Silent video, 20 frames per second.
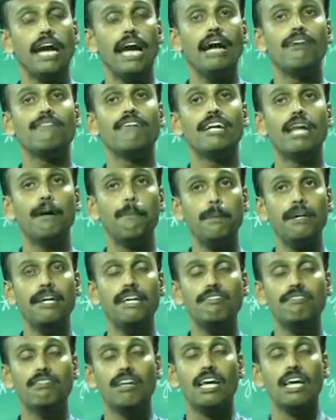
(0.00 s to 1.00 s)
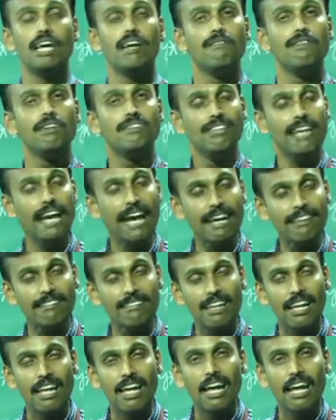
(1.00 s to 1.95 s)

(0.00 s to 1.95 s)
have an appendix which has